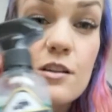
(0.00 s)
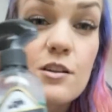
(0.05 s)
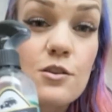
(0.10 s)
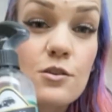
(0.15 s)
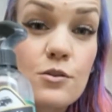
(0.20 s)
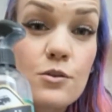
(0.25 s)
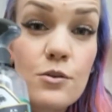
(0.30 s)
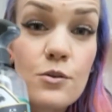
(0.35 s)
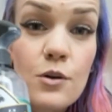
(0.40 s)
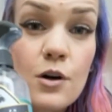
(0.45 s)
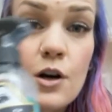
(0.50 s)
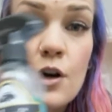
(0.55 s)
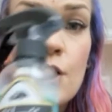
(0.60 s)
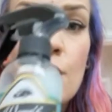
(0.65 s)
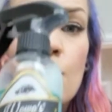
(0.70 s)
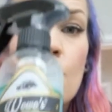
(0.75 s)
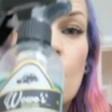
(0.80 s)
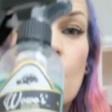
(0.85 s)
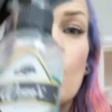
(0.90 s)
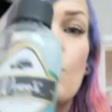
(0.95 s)
new
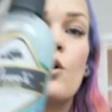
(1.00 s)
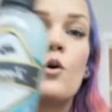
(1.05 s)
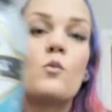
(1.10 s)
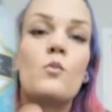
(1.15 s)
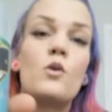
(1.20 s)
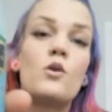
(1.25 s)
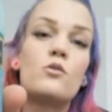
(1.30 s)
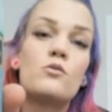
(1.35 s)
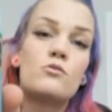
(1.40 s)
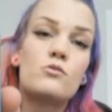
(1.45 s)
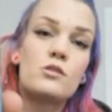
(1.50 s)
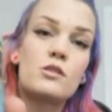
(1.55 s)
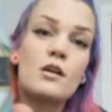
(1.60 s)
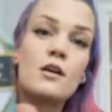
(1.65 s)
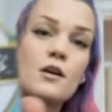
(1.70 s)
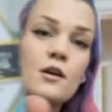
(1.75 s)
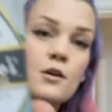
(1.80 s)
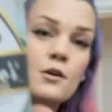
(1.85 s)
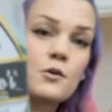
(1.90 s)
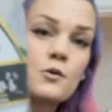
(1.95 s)
WoWo's
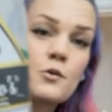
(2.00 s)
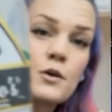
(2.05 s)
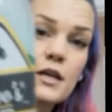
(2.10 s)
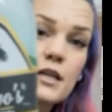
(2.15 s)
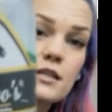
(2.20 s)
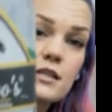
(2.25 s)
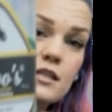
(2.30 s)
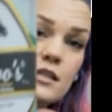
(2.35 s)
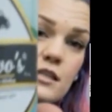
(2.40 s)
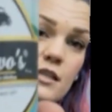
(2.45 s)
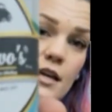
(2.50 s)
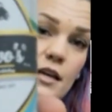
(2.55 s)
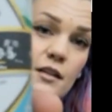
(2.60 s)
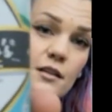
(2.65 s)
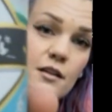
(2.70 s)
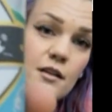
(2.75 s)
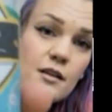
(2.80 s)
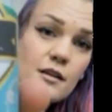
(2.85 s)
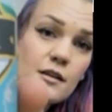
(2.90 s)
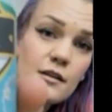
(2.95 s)
Quick
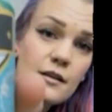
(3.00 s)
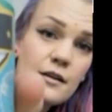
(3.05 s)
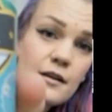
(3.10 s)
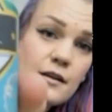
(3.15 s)
Detailer.